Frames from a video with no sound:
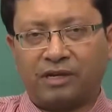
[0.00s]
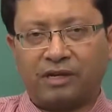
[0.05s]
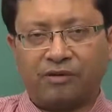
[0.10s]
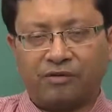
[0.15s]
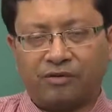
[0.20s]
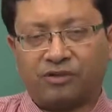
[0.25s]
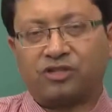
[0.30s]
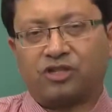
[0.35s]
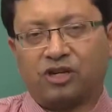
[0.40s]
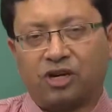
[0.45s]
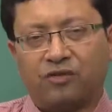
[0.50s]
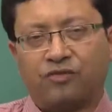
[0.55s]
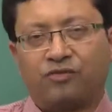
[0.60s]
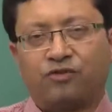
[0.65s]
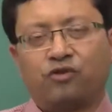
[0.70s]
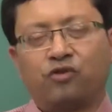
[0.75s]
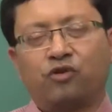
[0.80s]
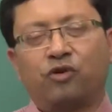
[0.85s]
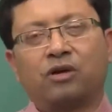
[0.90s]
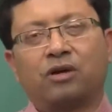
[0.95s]
serve
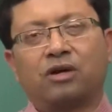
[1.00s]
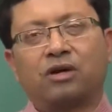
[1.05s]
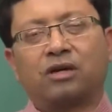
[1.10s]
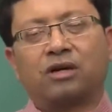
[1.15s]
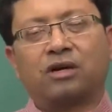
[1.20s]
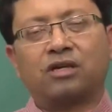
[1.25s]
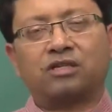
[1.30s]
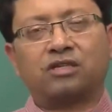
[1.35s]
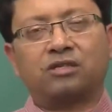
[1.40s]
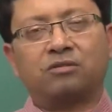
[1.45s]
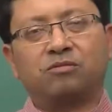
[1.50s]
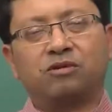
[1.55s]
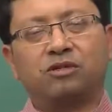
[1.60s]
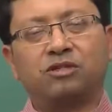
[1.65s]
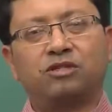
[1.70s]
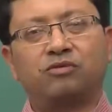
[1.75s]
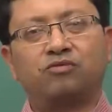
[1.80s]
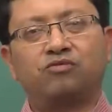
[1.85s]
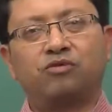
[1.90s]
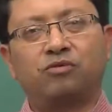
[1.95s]
to your
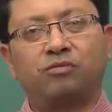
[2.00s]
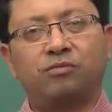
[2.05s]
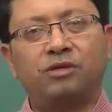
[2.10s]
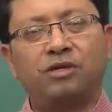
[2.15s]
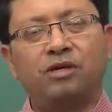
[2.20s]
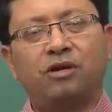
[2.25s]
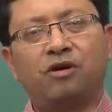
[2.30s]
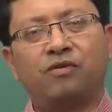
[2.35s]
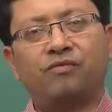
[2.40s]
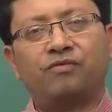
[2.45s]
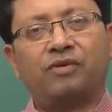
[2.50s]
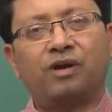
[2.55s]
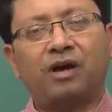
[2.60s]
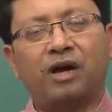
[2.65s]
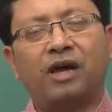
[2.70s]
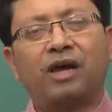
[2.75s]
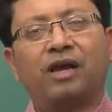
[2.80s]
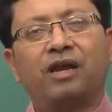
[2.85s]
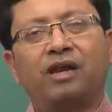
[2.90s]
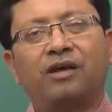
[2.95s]
customers would be of
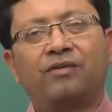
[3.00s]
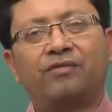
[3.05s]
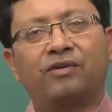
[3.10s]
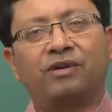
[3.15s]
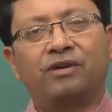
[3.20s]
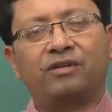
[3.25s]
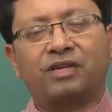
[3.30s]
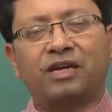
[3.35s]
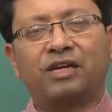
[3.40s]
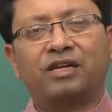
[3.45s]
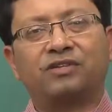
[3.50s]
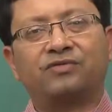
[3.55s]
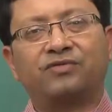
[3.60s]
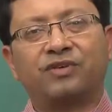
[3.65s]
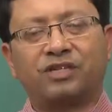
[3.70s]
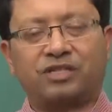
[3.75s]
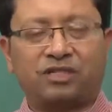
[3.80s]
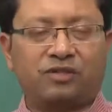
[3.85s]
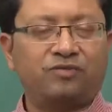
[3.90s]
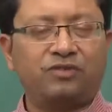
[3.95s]
higher level
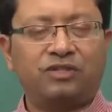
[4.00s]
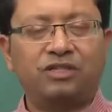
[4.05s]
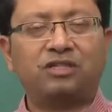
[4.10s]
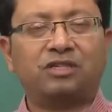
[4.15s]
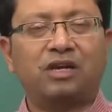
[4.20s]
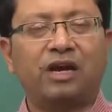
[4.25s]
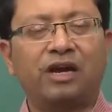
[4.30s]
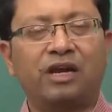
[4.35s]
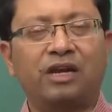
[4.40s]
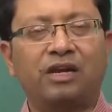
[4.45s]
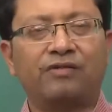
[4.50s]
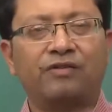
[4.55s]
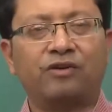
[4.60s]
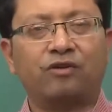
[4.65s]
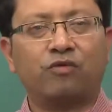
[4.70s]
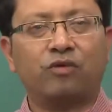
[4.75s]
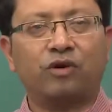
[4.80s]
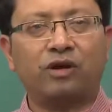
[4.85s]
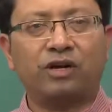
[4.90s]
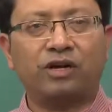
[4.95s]
satisfaction, which is higher level
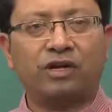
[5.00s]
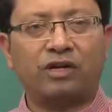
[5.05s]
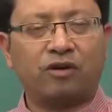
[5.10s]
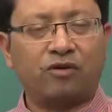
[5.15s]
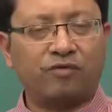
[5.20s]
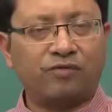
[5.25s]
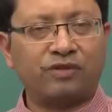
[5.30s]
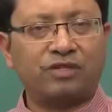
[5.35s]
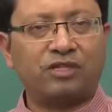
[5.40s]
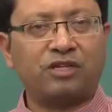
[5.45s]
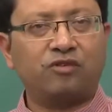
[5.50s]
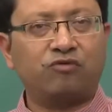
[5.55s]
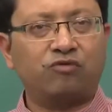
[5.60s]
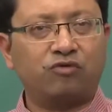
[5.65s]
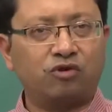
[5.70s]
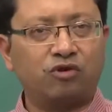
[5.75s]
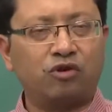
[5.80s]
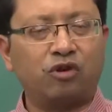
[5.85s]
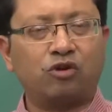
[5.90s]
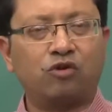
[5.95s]
quality. Obviously, you
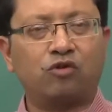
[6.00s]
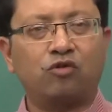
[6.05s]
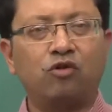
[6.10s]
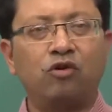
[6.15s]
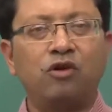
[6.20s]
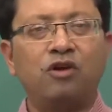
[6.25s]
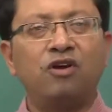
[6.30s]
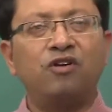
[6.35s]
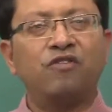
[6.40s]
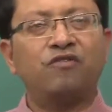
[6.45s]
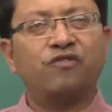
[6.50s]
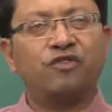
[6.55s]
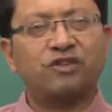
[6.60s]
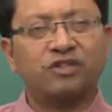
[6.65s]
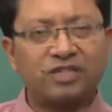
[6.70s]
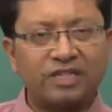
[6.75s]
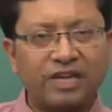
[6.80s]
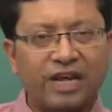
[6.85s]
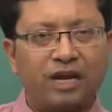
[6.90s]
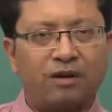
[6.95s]
would not go for
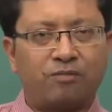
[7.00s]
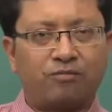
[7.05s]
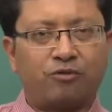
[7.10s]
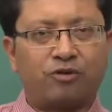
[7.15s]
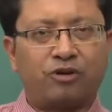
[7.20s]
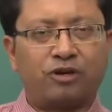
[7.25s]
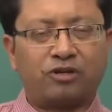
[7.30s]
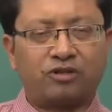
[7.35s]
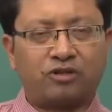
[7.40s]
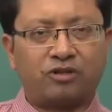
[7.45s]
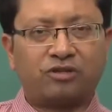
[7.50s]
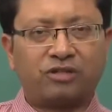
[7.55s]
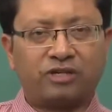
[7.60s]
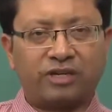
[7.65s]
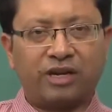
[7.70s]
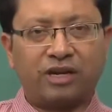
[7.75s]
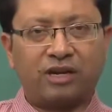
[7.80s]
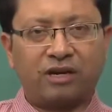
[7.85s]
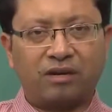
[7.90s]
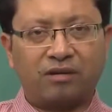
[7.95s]
stale products or
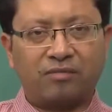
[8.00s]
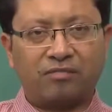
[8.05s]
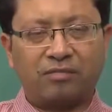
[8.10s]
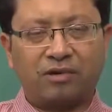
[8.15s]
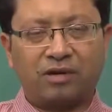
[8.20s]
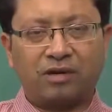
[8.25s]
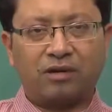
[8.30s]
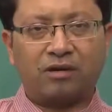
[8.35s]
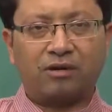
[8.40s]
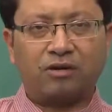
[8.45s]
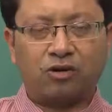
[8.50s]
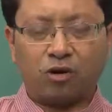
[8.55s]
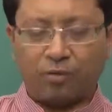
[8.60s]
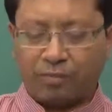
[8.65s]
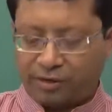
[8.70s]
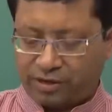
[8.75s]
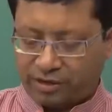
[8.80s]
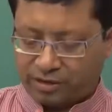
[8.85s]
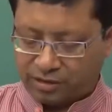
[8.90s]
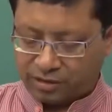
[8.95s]
stale raw
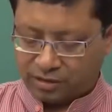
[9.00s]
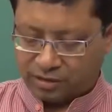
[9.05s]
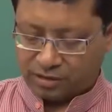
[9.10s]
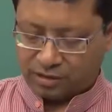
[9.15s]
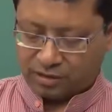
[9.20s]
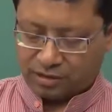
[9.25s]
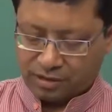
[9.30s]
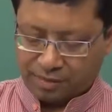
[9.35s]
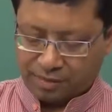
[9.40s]
materials.